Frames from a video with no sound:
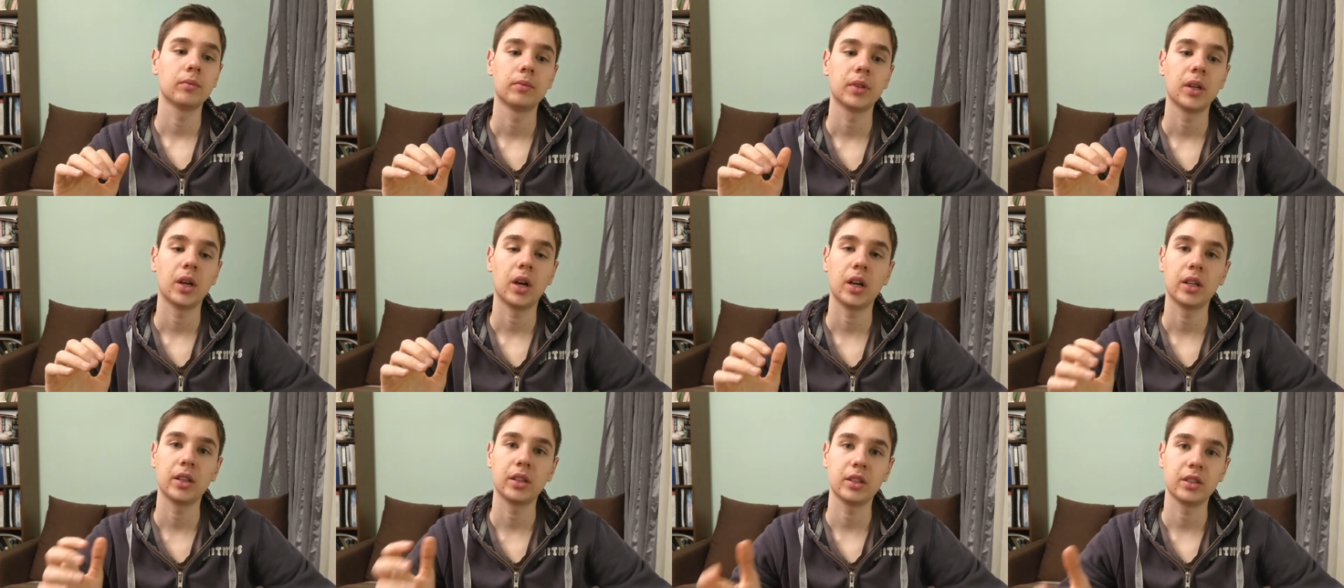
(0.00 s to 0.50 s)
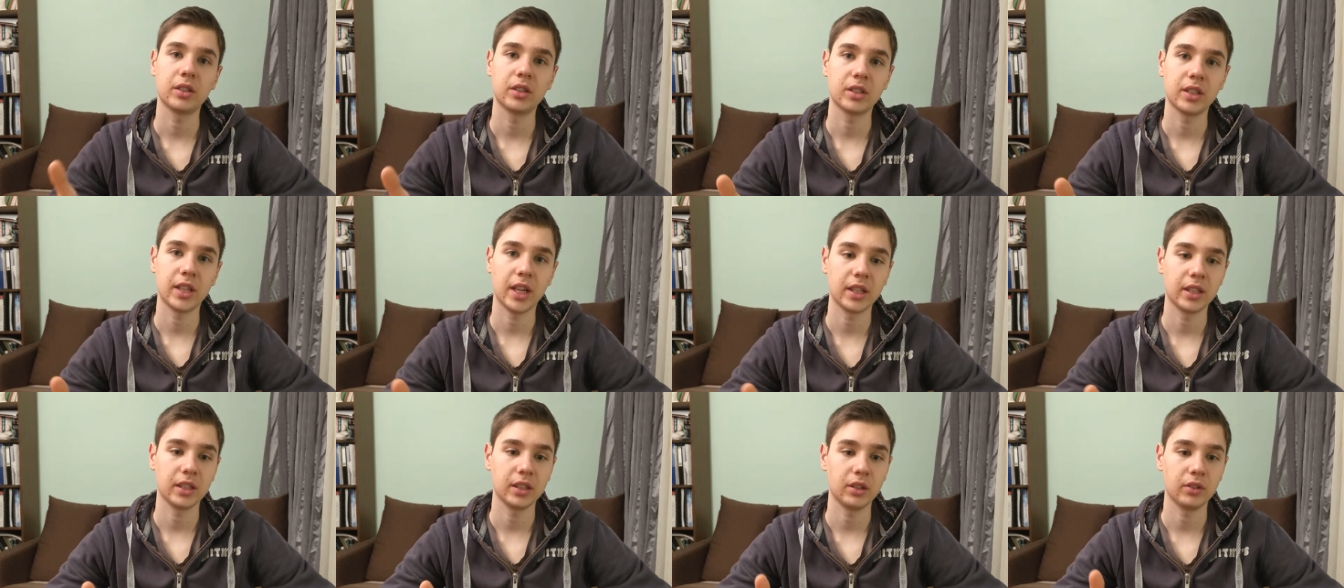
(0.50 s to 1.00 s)

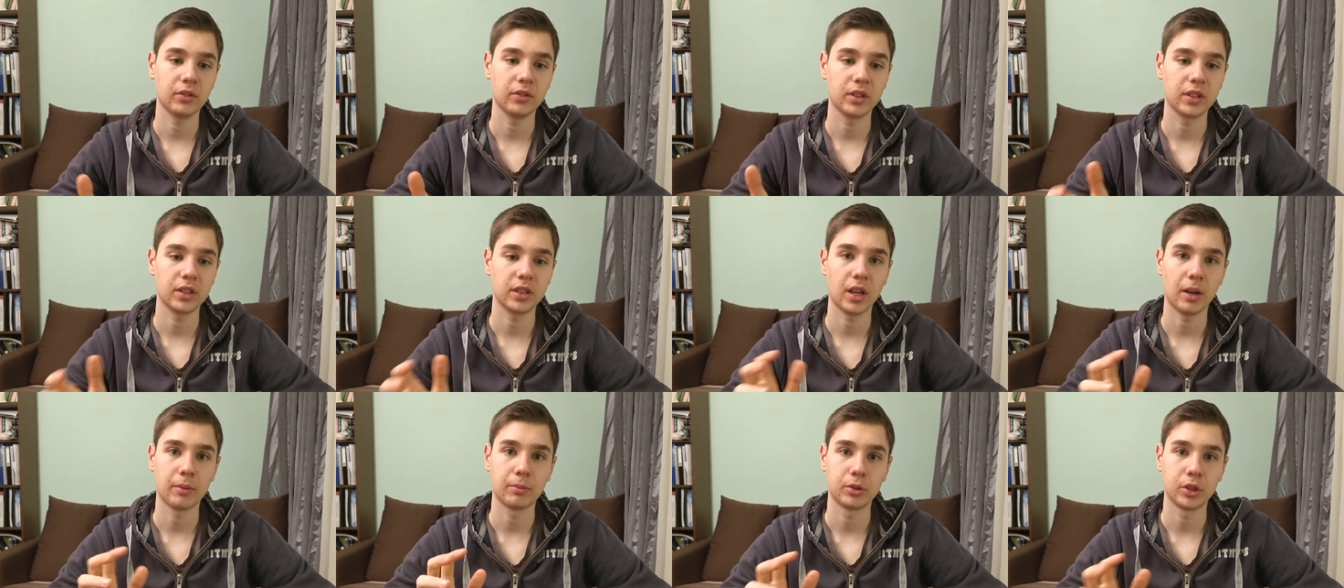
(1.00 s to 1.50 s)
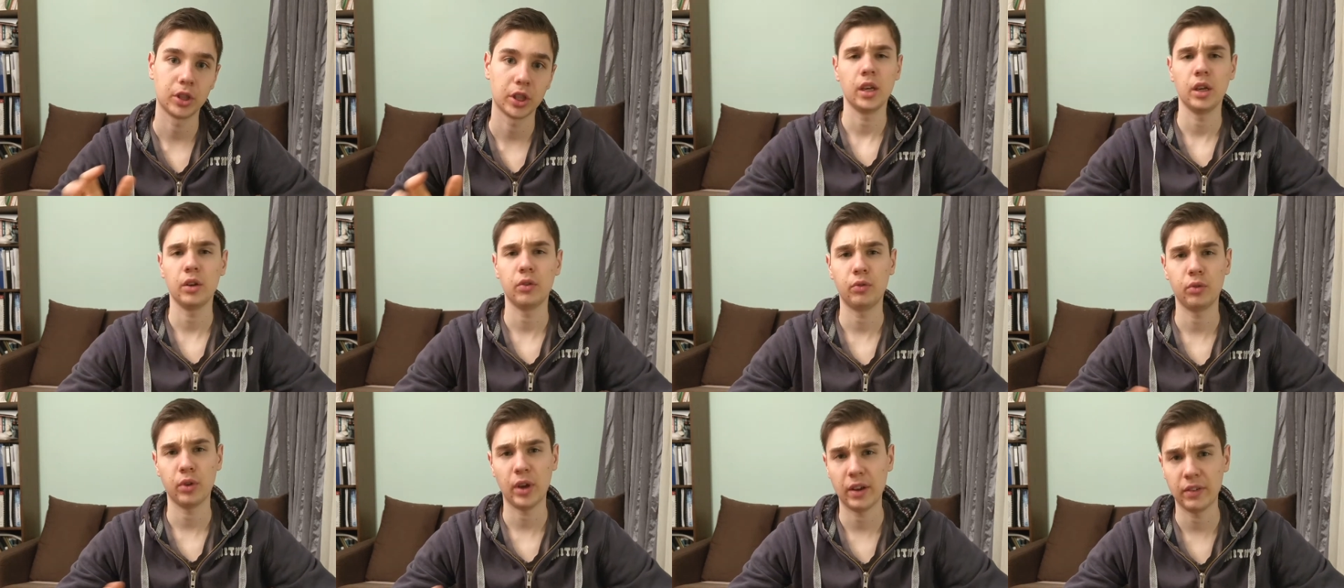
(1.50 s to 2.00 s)
understanding of the subject.
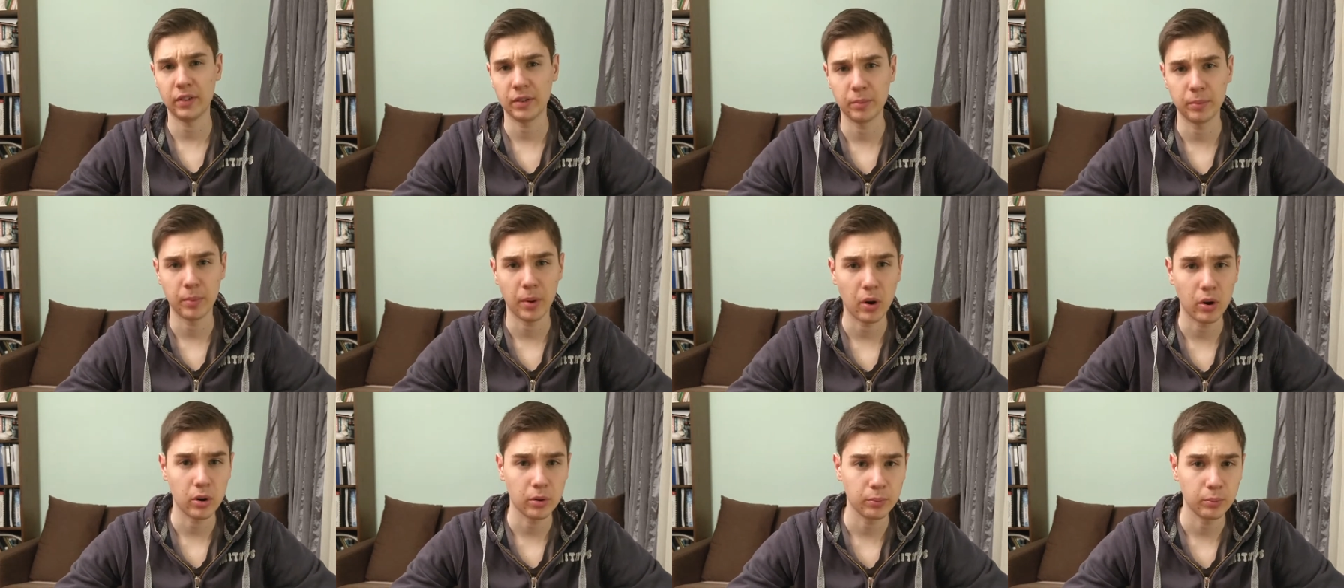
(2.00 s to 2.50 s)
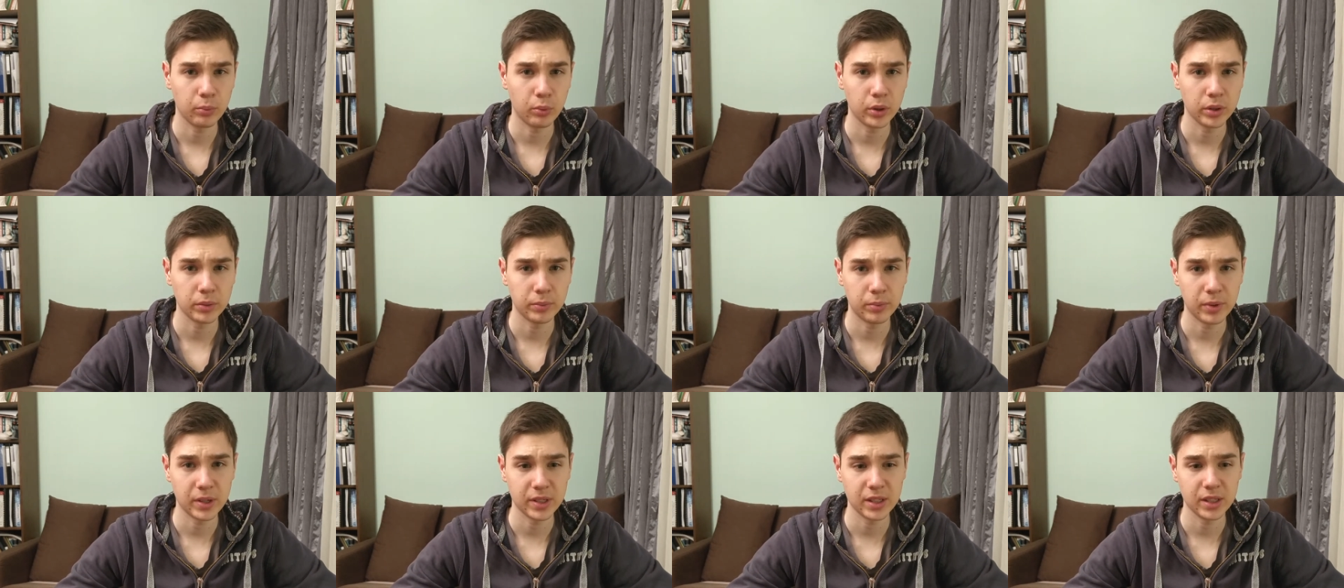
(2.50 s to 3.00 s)
If you have a PowerPoint
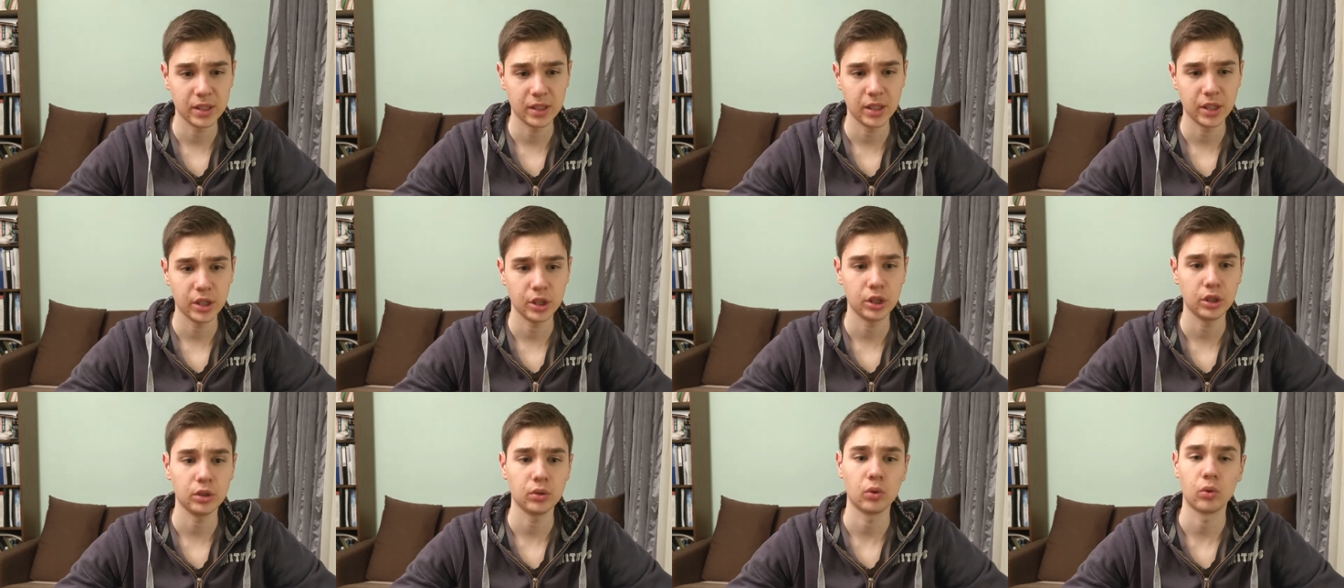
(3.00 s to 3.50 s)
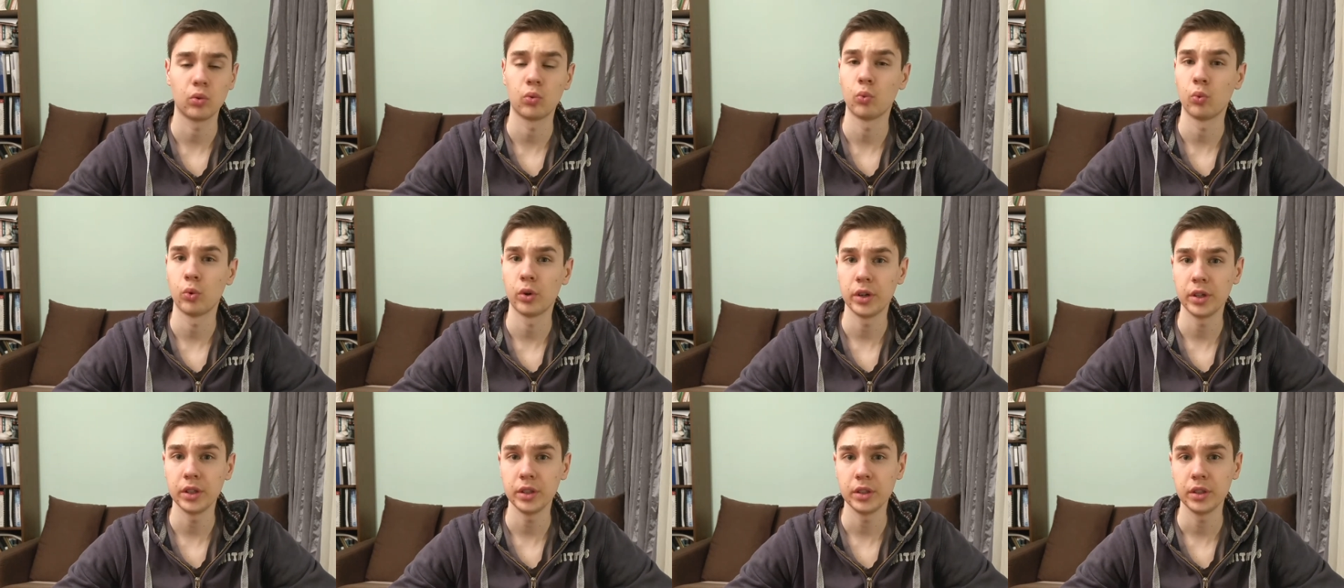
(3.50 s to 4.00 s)
presentation or
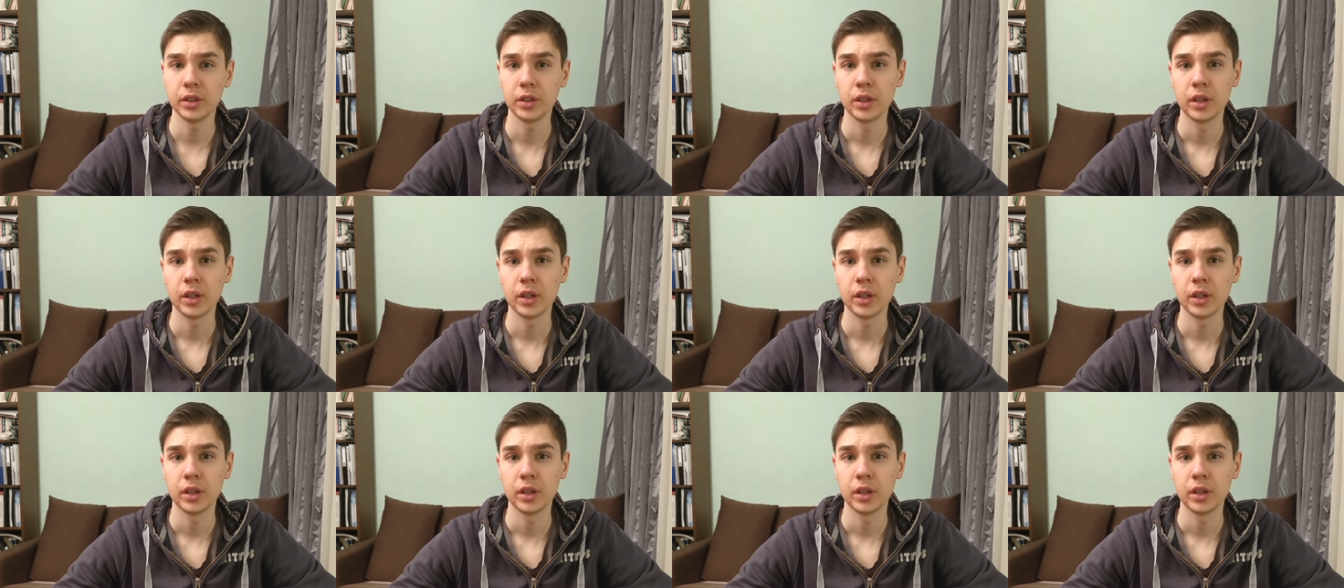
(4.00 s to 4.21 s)
Word,